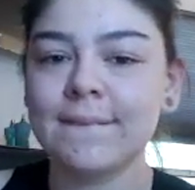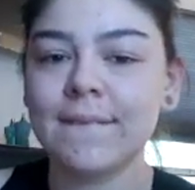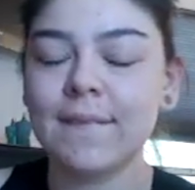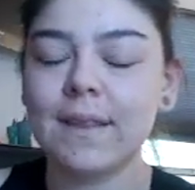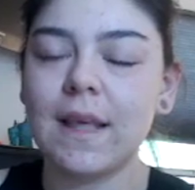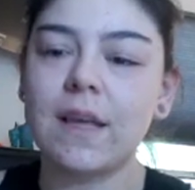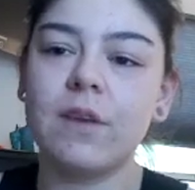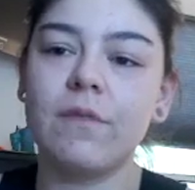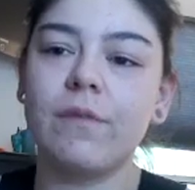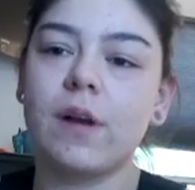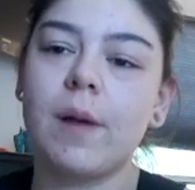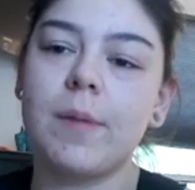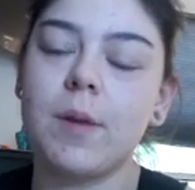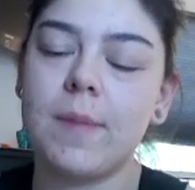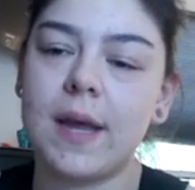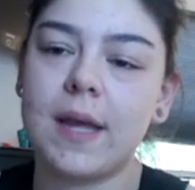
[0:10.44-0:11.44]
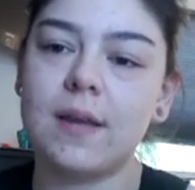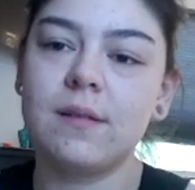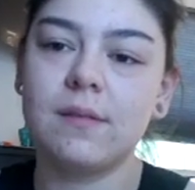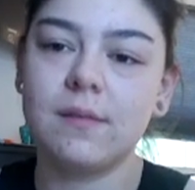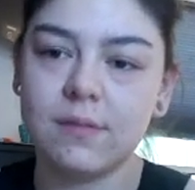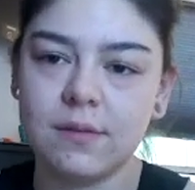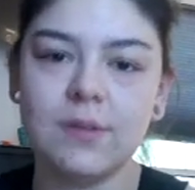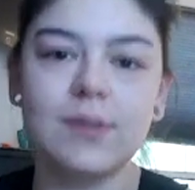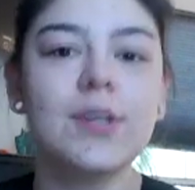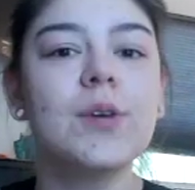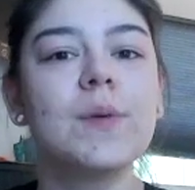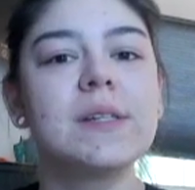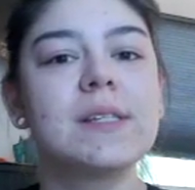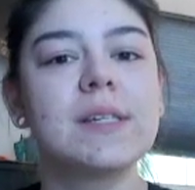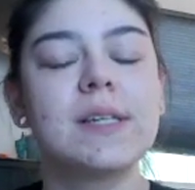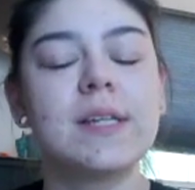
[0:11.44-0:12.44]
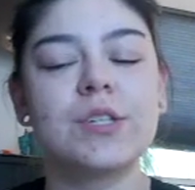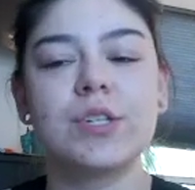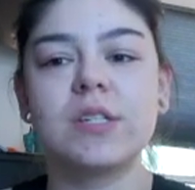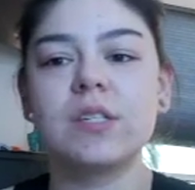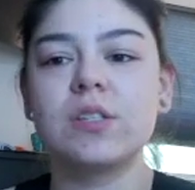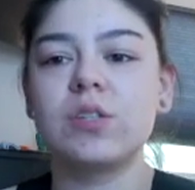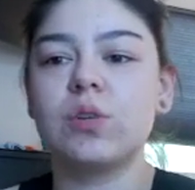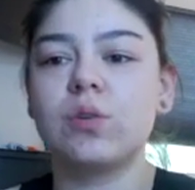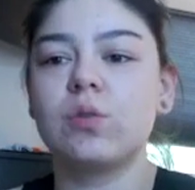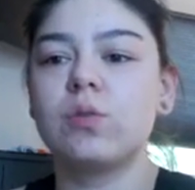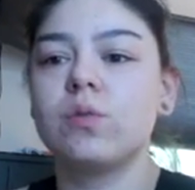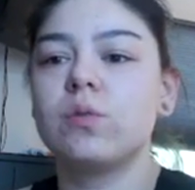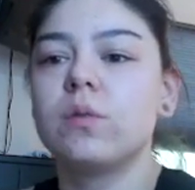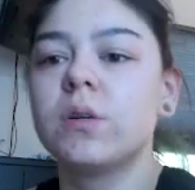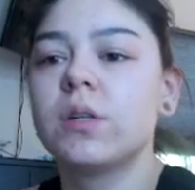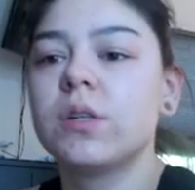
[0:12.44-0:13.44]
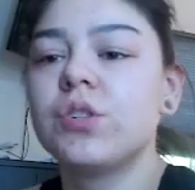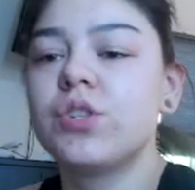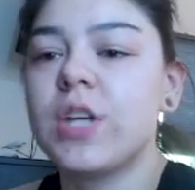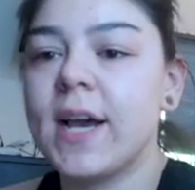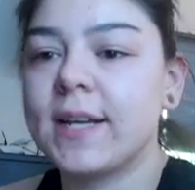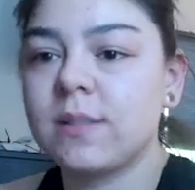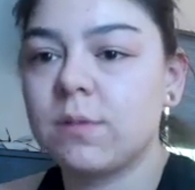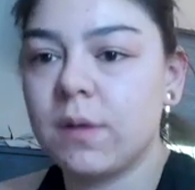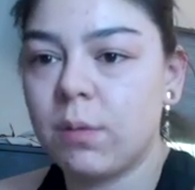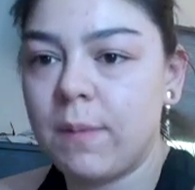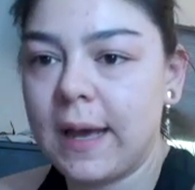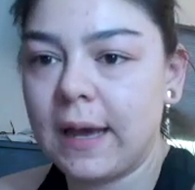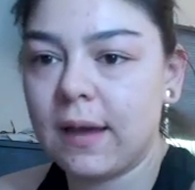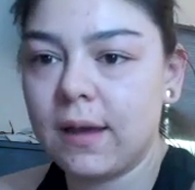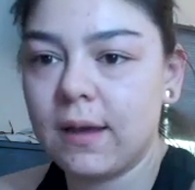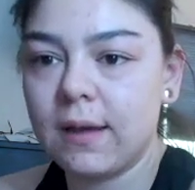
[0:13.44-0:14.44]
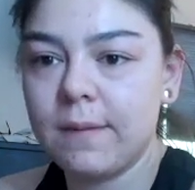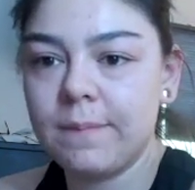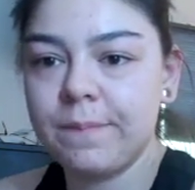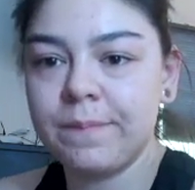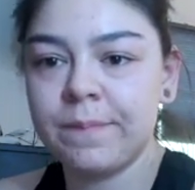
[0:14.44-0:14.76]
Thank you for coming to my newest addition to Jazz with Becca.